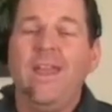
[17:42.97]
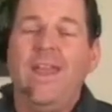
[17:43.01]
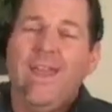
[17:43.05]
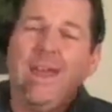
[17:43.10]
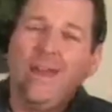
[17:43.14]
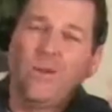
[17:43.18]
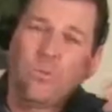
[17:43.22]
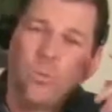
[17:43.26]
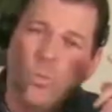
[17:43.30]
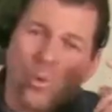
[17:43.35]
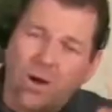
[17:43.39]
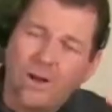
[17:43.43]

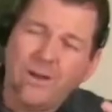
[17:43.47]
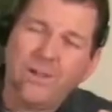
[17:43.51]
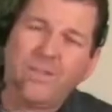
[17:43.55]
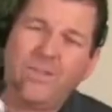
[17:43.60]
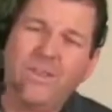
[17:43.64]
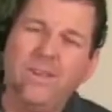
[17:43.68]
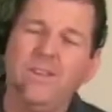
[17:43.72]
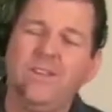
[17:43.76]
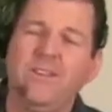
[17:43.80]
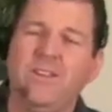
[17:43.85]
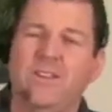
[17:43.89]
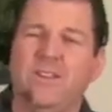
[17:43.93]
And one
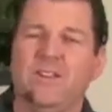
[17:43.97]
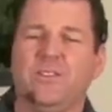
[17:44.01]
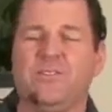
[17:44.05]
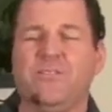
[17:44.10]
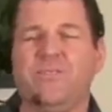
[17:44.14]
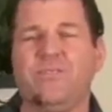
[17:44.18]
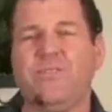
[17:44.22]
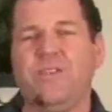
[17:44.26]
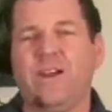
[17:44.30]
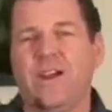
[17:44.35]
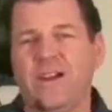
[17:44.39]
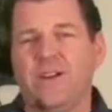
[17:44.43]
thing that is
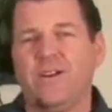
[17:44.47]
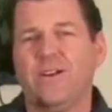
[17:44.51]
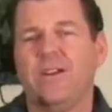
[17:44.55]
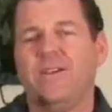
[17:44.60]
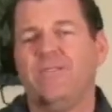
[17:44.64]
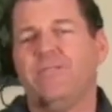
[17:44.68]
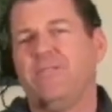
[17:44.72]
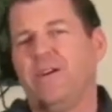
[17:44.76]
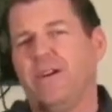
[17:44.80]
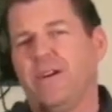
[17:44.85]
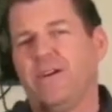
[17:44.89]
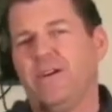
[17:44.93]
very,
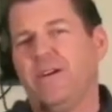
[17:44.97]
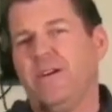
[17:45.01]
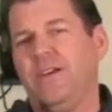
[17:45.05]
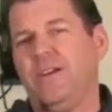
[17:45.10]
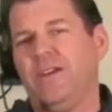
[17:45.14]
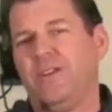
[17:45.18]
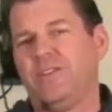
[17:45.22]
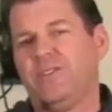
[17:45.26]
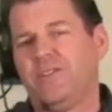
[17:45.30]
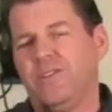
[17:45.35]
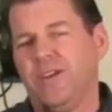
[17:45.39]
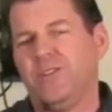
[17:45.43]
very
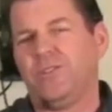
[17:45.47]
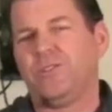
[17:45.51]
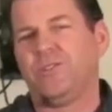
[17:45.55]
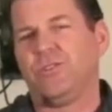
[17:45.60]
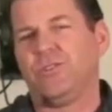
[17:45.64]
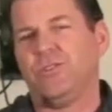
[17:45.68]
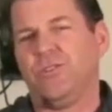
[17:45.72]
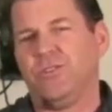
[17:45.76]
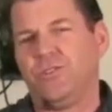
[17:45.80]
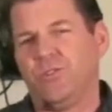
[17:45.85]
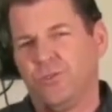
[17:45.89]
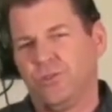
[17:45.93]

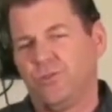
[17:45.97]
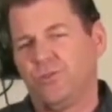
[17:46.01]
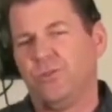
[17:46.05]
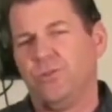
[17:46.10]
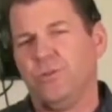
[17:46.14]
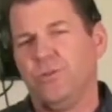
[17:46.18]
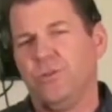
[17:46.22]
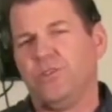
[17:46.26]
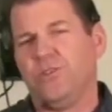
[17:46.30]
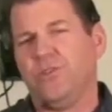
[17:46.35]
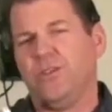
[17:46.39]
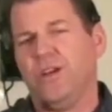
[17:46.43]
essential and
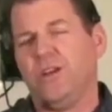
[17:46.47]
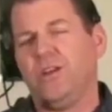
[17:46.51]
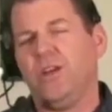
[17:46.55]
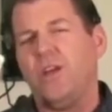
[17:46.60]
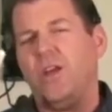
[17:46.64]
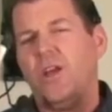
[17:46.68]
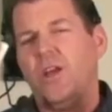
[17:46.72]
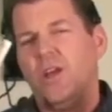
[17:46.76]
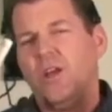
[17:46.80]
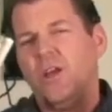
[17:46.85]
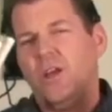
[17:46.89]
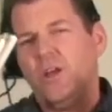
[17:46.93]
true is that
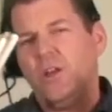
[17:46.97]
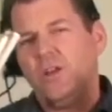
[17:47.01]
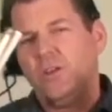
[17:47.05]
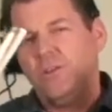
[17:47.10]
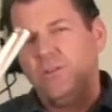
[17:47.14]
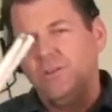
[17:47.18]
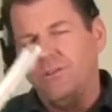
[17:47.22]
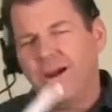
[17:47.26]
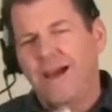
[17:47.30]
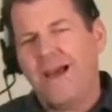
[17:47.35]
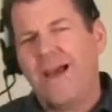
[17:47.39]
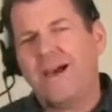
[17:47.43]

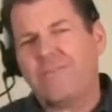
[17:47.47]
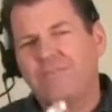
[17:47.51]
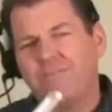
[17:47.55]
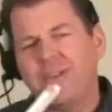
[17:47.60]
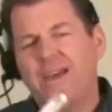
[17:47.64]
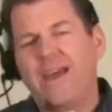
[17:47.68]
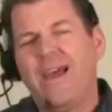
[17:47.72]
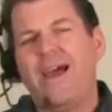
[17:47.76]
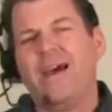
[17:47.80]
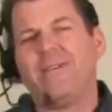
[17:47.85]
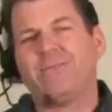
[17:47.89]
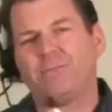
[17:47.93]
you have to
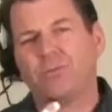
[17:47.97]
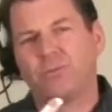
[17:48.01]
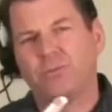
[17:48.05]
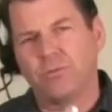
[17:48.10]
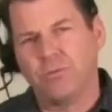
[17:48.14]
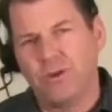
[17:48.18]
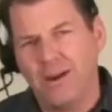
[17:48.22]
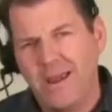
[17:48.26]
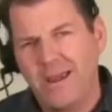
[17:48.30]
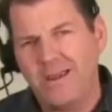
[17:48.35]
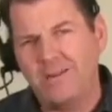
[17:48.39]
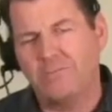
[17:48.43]
have
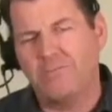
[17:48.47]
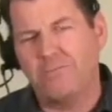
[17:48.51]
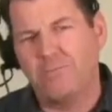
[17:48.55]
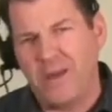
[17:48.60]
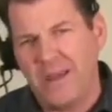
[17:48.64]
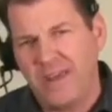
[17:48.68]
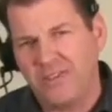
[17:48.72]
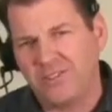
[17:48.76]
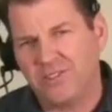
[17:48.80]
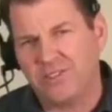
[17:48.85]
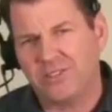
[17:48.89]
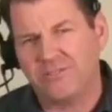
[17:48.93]
great
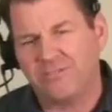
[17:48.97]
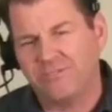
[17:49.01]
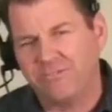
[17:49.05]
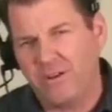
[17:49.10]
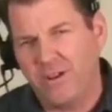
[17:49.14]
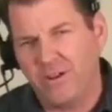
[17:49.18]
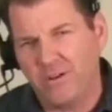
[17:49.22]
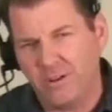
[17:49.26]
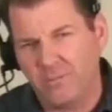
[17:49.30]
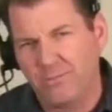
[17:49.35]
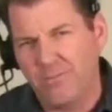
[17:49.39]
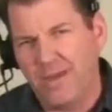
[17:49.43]
basic
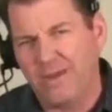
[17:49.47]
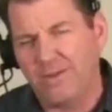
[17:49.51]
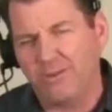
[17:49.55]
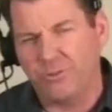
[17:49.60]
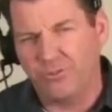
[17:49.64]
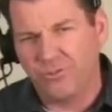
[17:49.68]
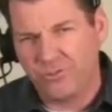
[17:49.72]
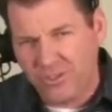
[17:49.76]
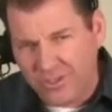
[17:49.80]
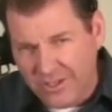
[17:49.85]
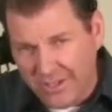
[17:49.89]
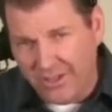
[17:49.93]
fundamental
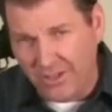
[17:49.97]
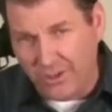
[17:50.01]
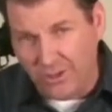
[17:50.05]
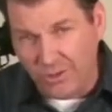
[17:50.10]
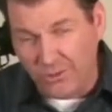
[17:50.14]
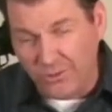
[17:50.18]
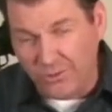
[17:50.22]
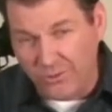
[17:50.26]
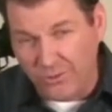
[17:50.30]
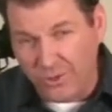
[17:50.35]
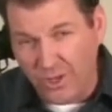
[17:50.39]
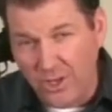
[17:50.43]

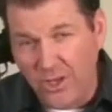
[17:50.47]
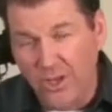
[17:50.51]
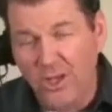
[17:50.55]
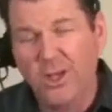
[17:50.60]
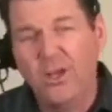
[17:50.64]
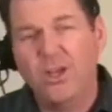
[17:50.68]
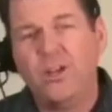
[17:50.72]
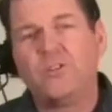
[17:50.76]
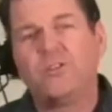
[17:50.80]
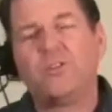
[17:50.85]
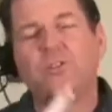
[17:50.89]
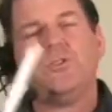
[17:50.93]
skills
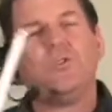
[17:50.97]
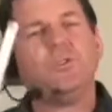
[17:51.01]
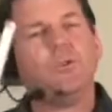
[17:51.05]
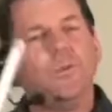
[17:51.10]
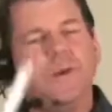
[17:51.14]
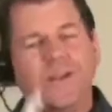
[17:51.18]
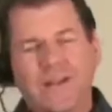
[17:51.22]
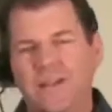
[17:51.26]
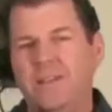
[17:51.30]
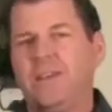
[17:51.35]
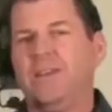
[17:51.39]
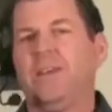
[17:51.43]
to do
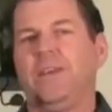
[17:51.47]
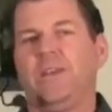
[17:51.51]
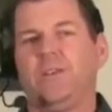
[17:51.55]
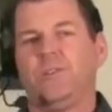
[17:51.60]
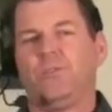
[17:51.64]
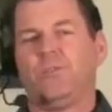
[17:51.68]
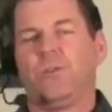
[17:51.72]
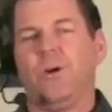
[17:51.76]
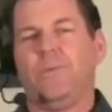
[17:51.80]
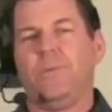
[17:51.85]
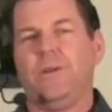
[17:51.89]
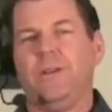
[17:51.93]
anything in
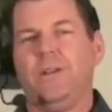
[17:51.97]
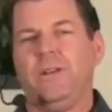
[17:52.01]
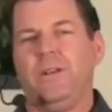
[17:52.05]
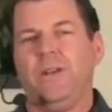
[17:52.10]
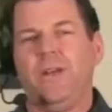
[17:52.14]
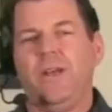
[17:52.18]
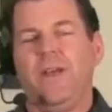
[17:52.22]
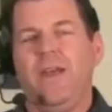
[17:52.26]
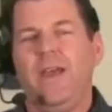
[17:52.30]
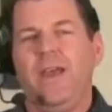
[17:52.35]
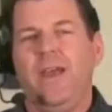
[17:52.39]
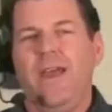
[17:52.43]
drumming.
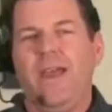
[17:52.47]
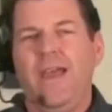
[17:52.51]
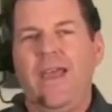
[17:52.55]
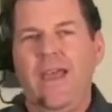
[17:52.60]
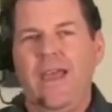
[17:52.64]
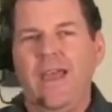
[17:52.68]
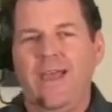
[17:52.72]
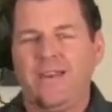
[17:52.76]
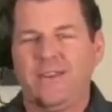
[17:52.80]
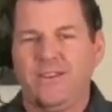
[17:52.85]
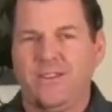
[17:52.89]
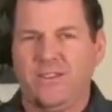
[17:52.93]

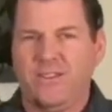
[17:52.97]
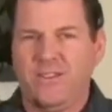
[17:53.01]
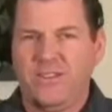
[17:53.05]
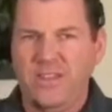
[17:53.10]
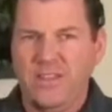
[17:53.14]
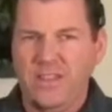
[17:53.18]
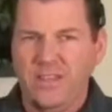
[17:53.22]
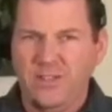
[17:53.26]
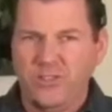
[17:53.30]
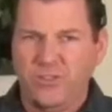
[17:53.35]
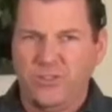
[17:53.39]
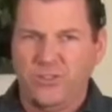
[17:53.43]
And
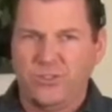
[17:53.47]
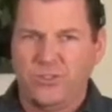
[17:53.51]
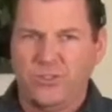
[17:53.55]
the